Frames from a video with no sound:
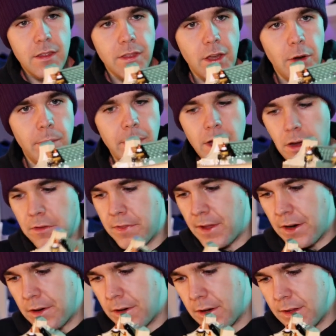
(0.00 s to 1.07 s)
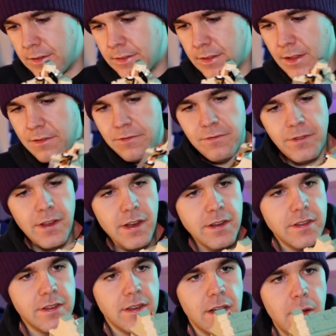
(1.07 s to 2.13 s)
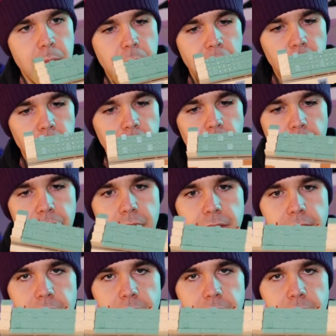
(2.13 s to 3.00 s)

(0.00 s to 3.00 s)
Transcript: there we go. There is the finished build of the